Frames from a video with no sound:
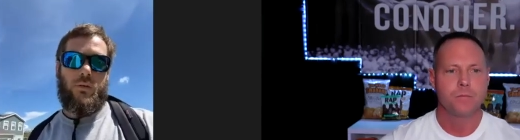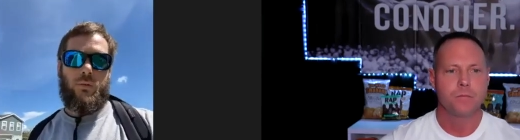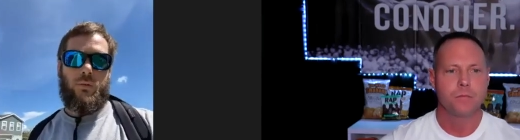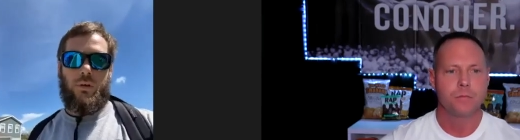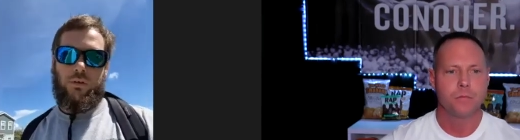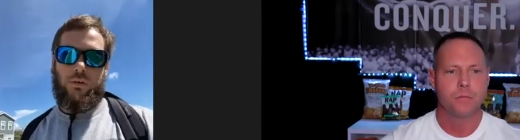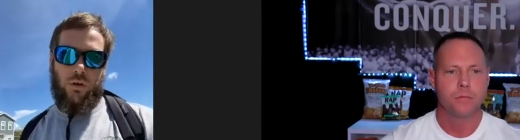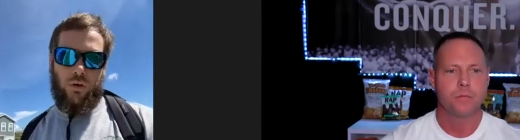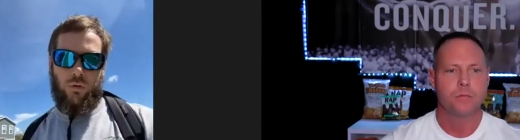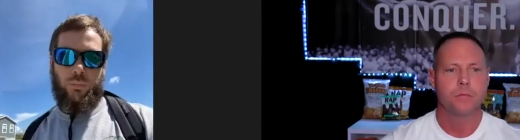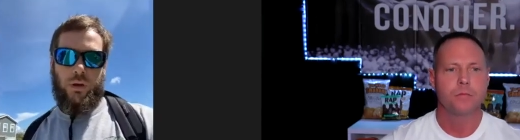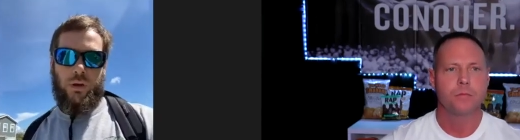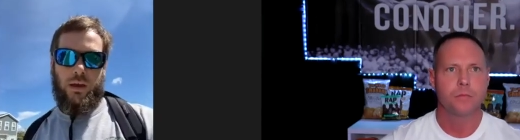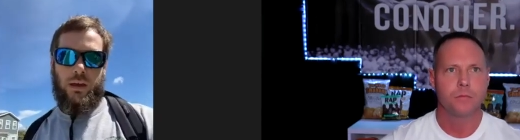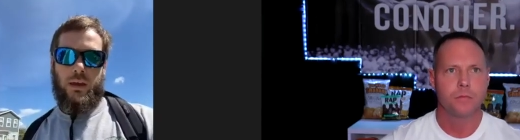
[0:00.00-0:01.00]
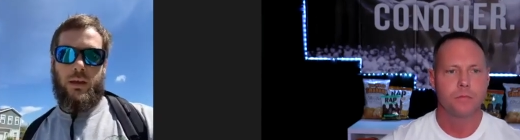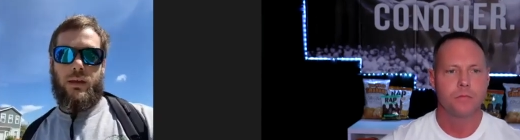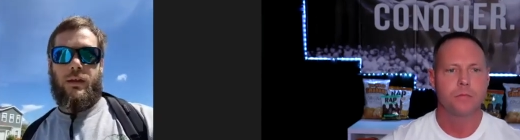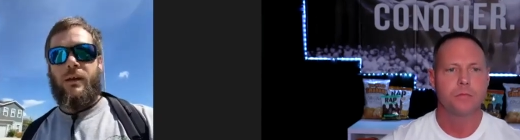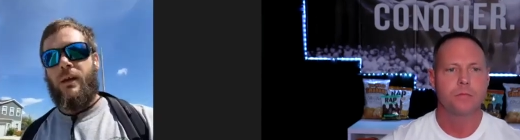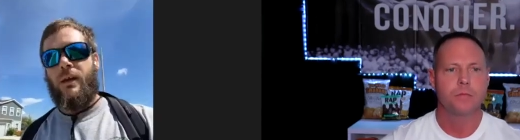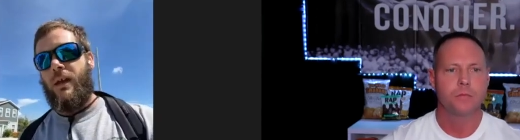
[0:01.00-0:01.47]
Speaker 1: where you don't
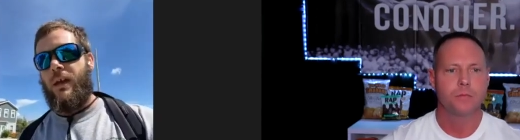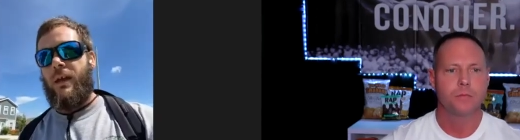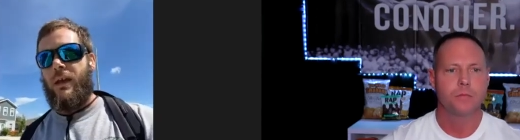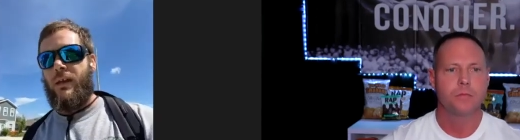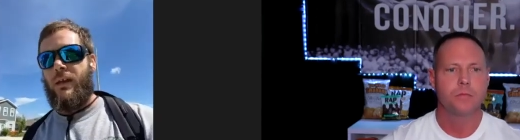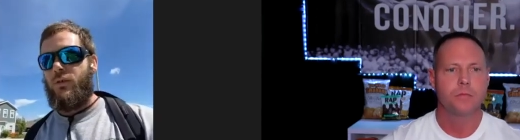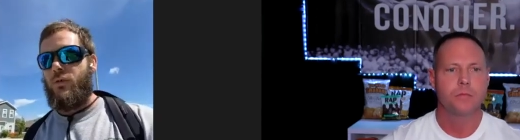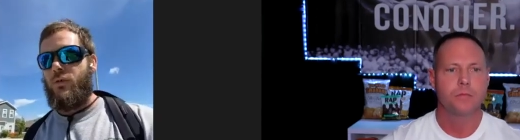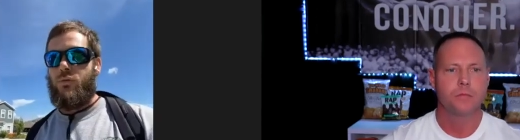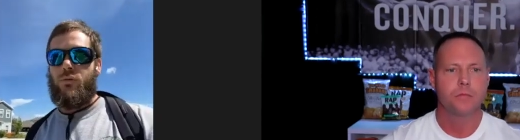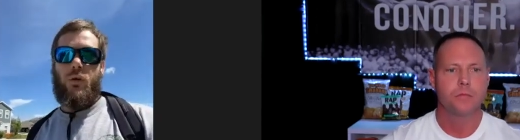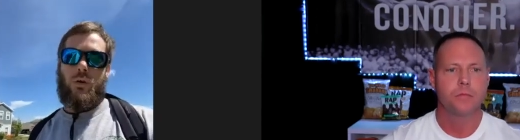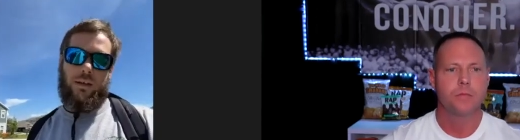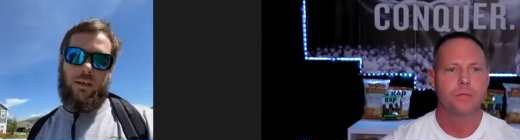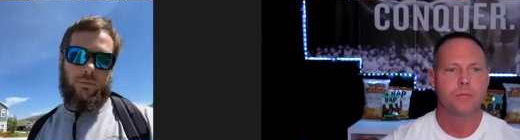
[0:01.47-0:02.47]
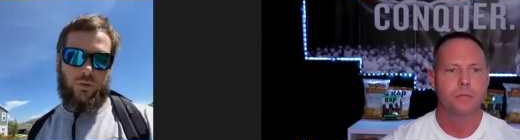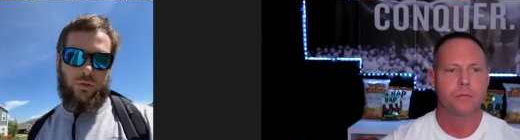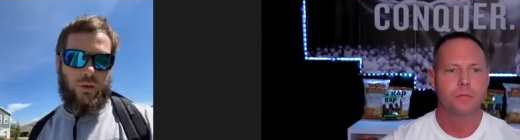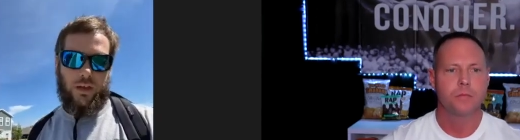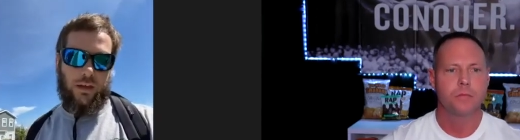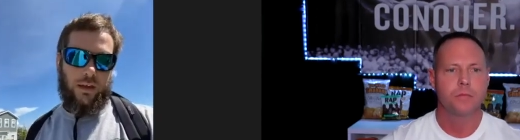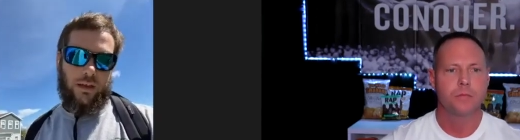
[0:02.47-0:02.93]
pay and you don't have to
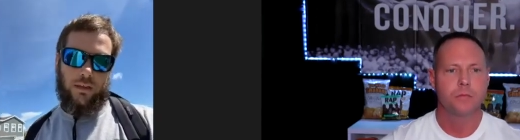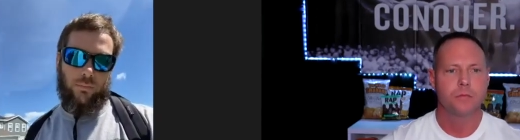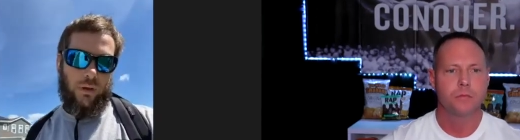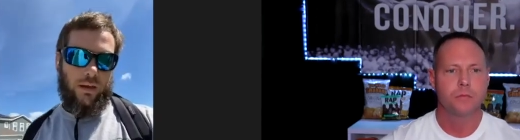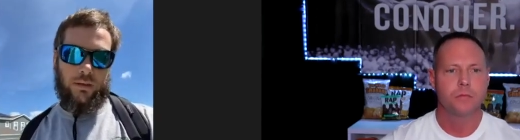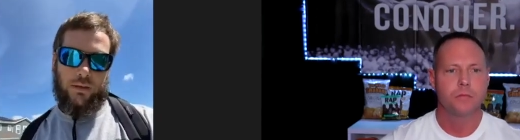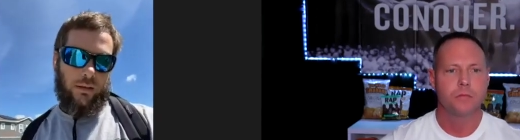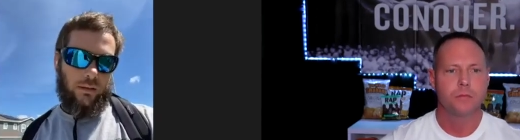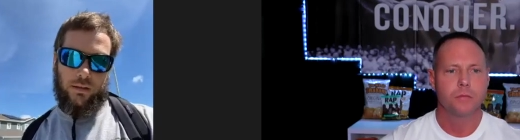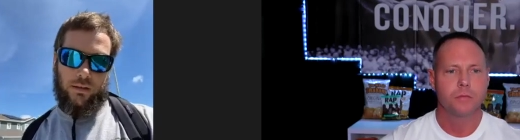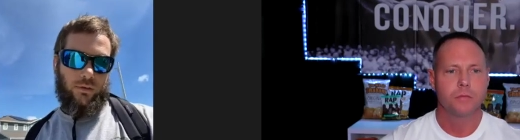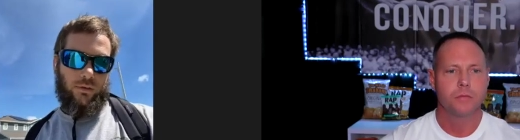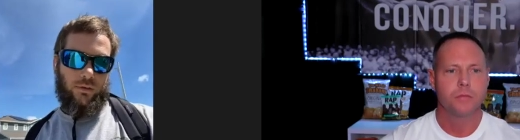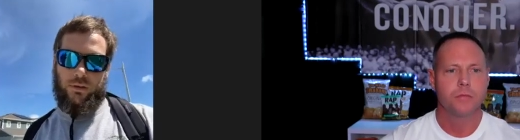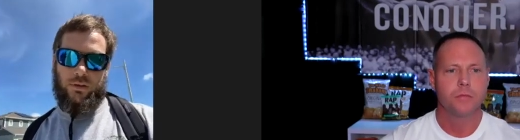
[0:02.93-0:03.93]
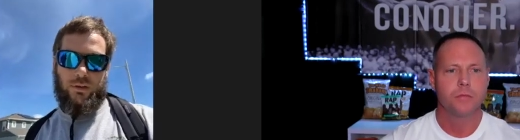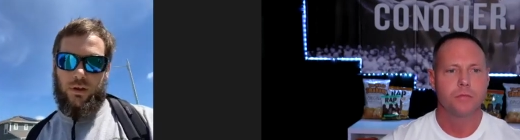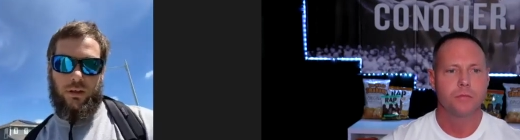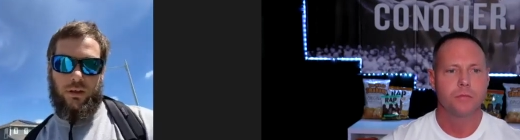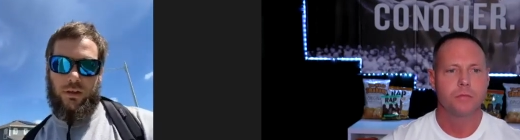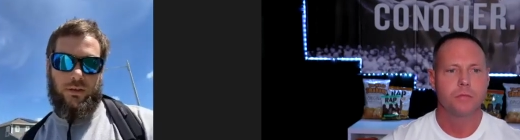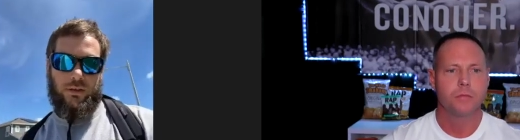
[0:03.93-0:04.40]
check in. Basically, you're just
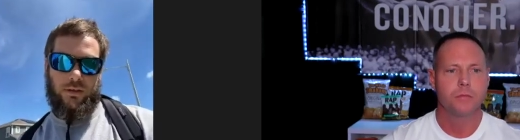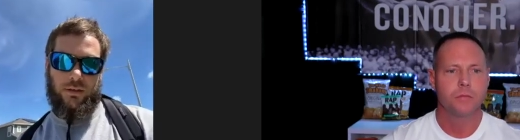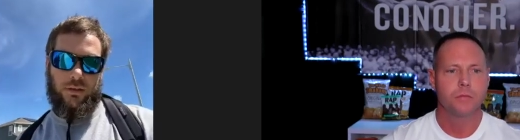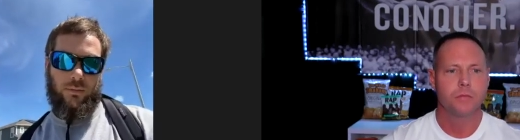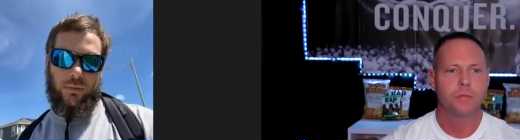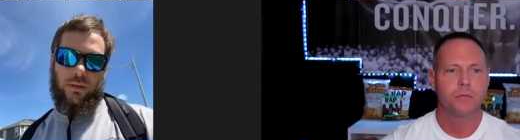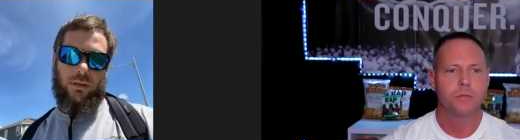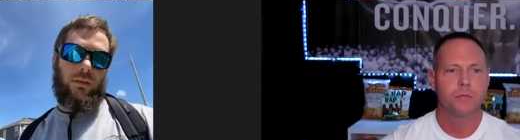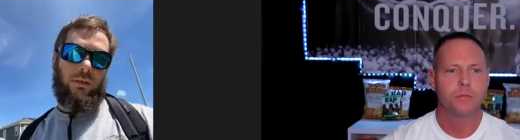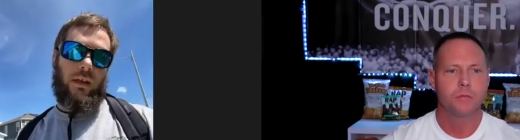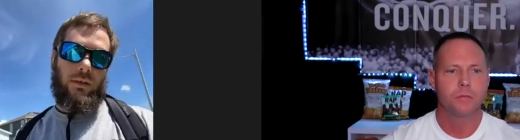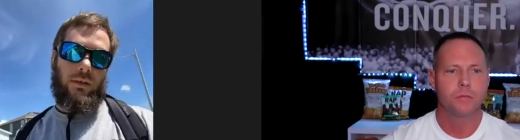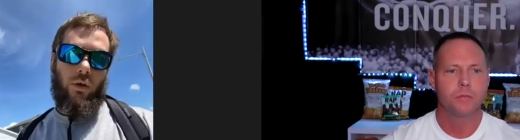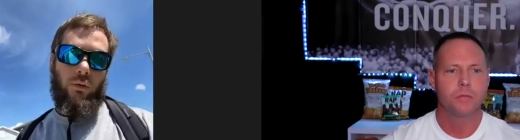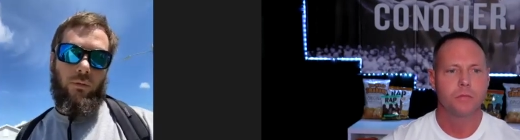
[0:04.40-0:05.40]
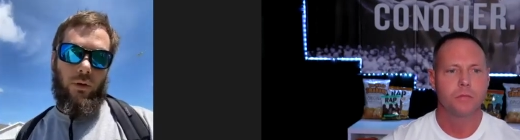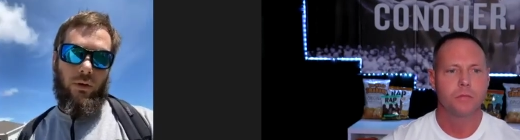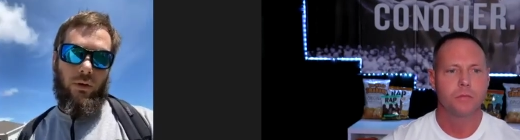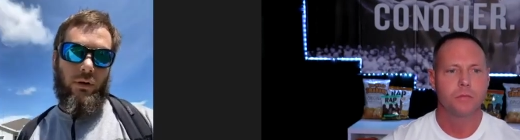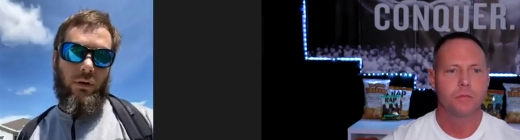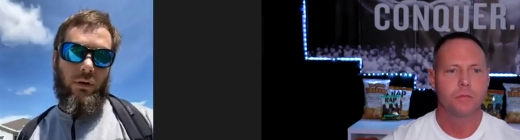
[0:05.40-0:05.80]
stuck in the system until that's over.